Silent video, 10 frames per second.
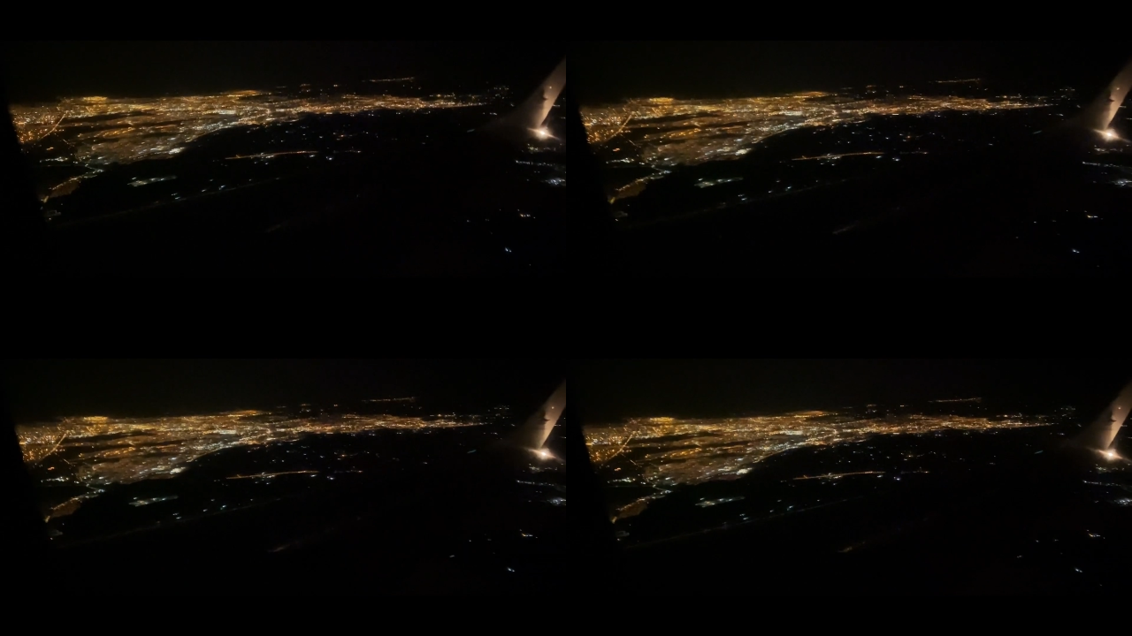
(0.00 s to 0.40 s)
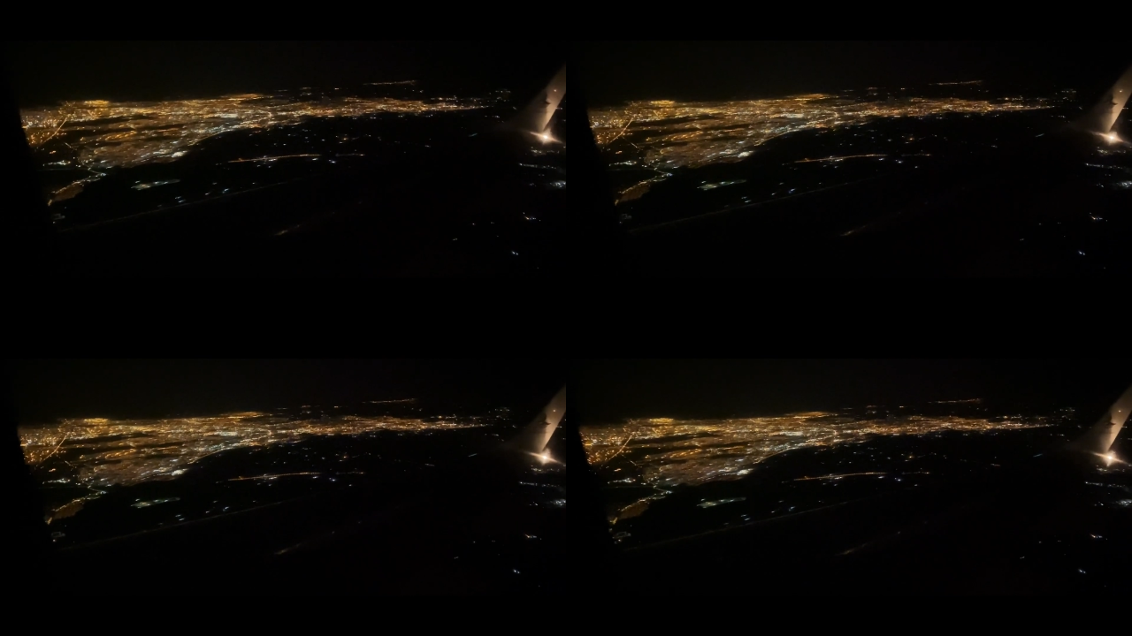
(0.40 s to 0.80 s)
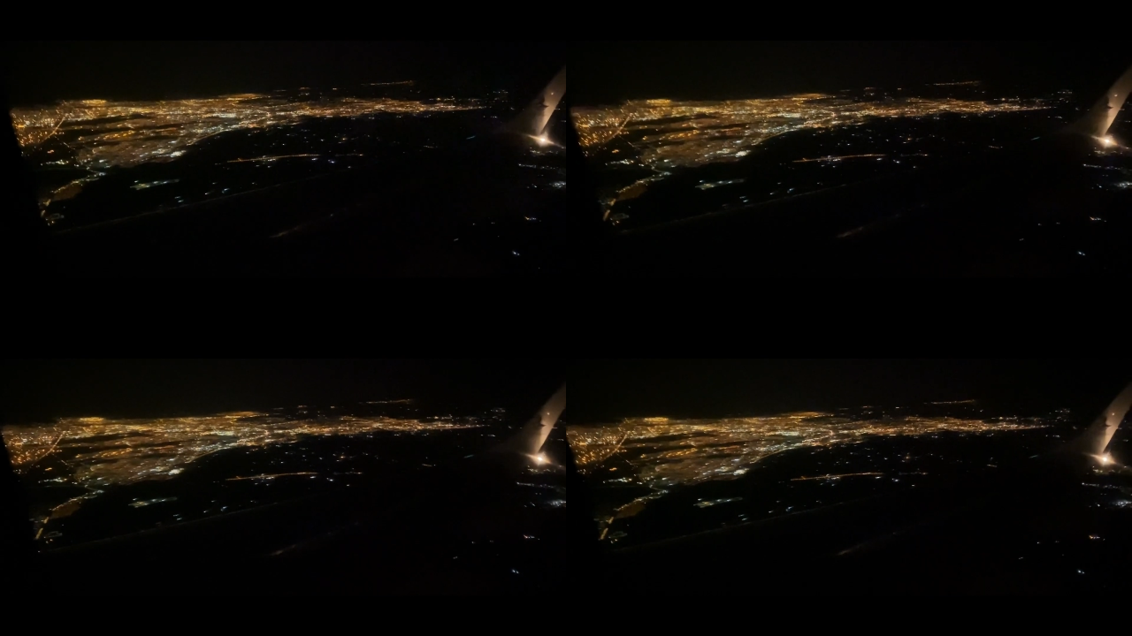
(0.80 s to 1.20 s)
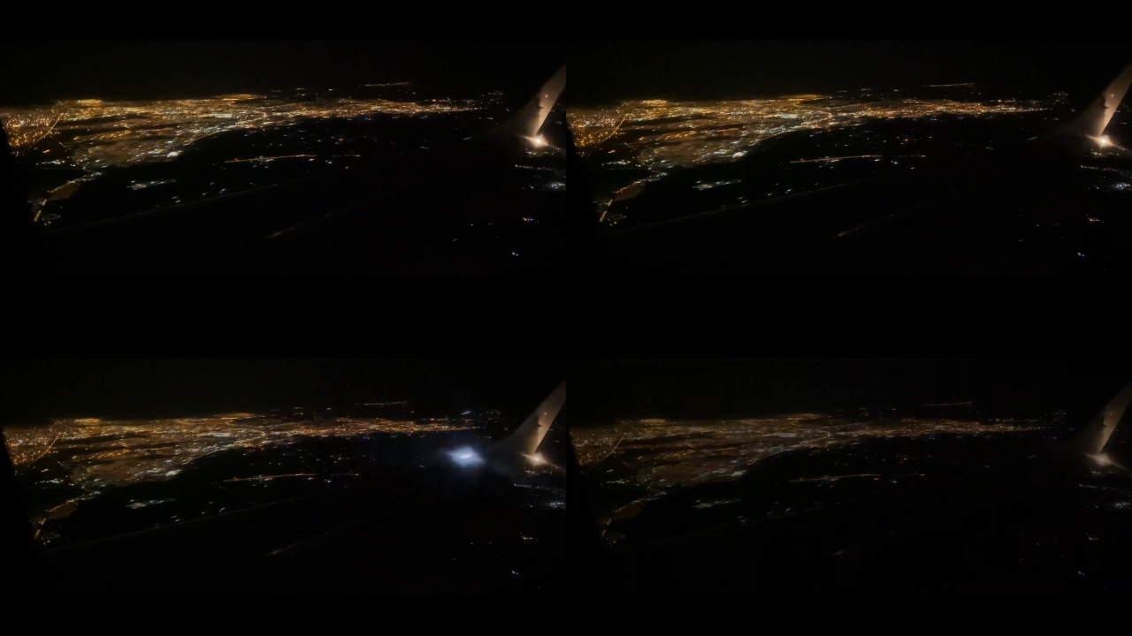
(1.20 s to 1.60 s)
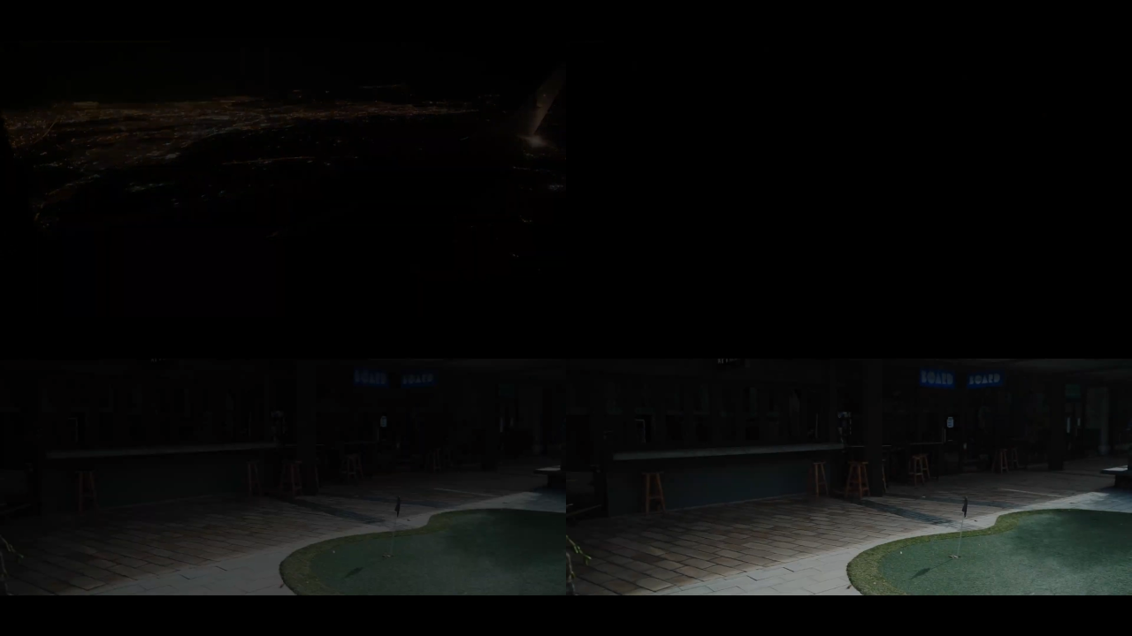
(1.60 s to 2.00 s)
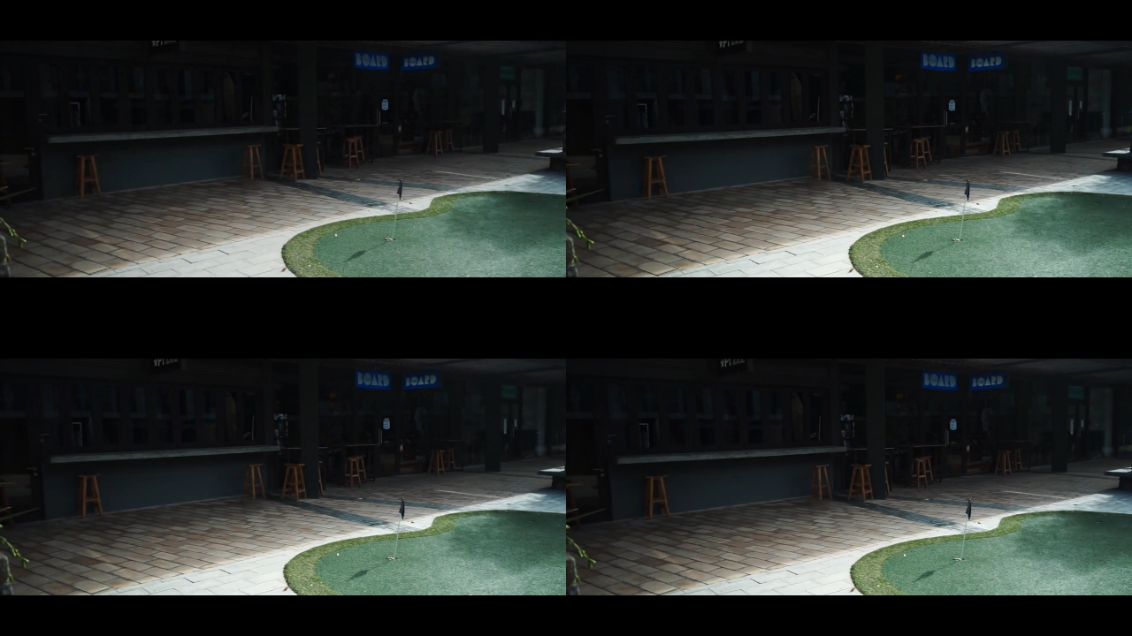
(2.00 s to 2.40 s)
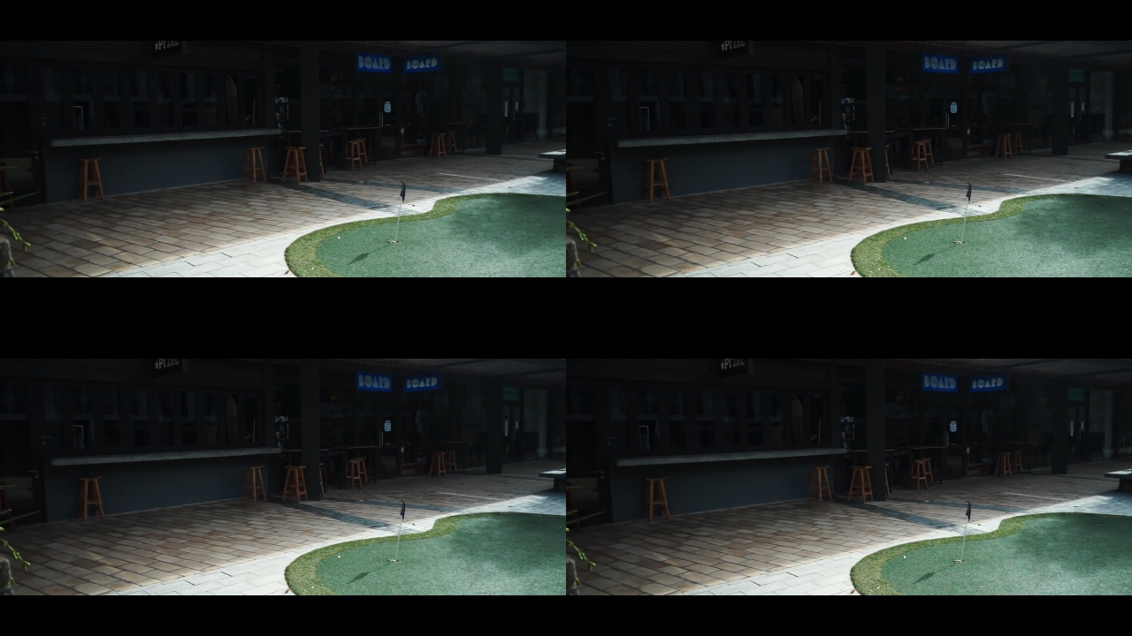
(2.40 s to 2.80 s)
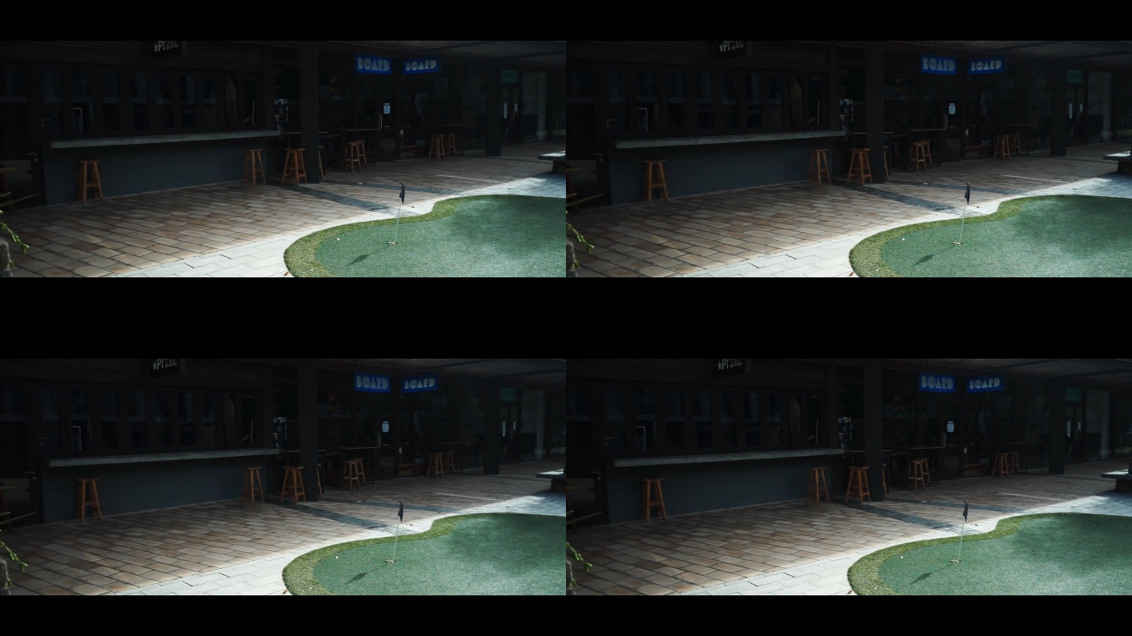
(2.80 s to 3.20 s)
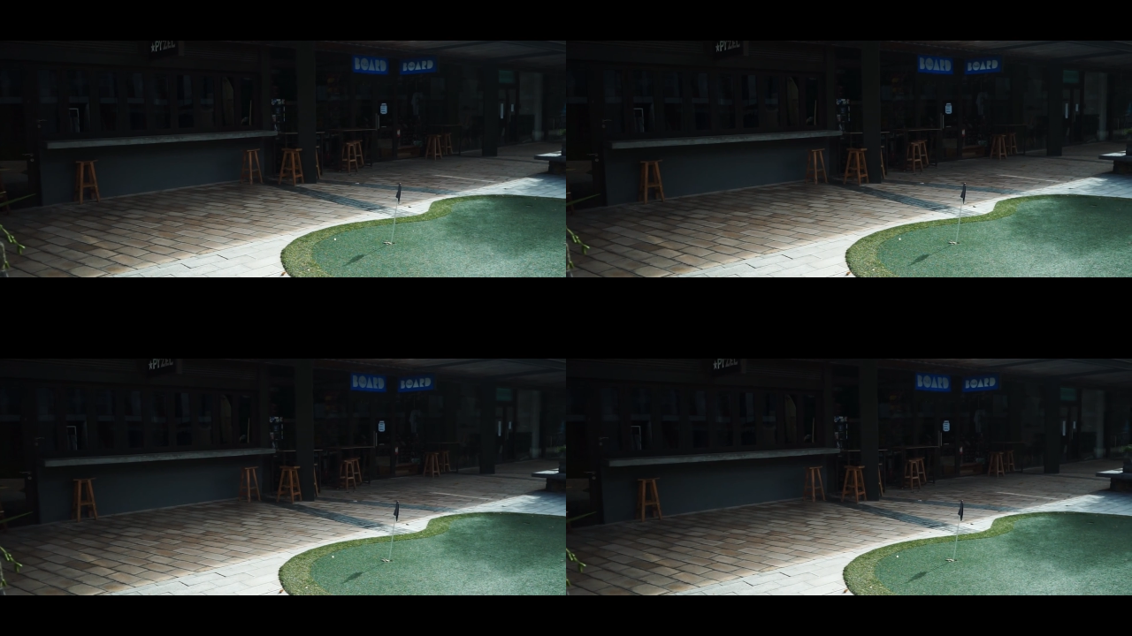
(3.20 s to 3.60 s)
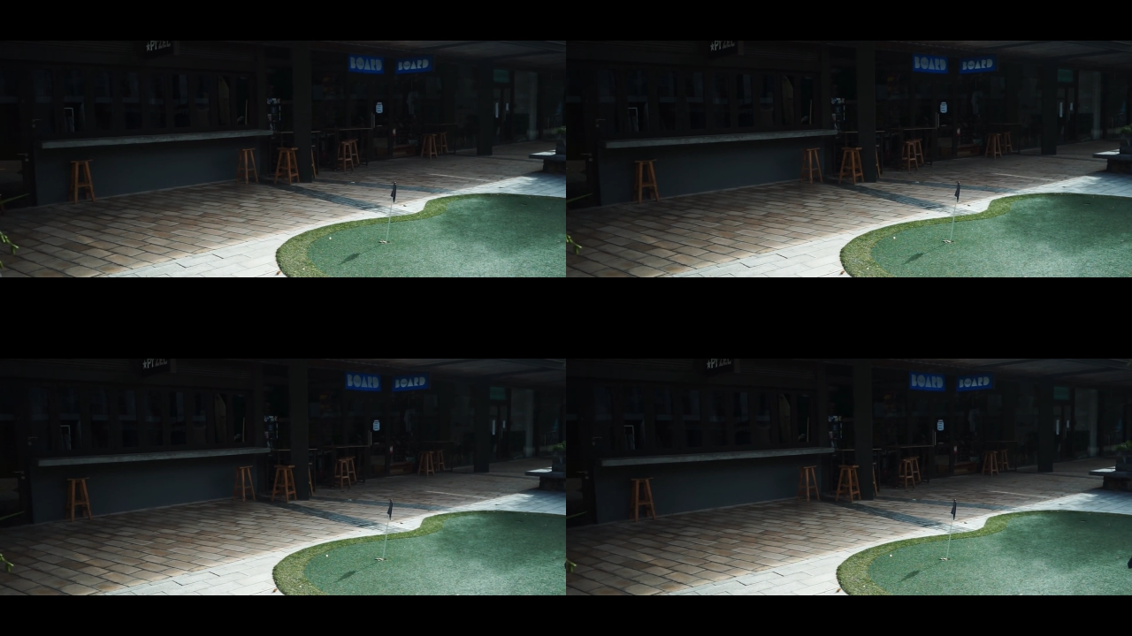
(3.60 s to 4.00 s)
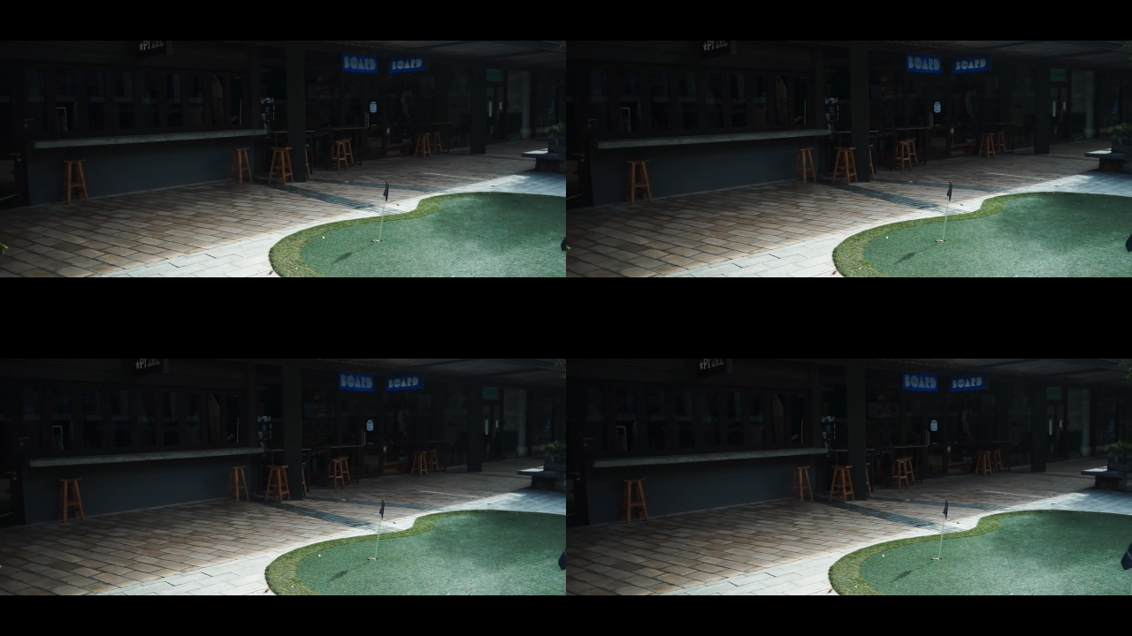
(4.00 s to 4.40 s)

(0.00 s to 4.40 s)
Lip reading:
[unreadable: no face in view]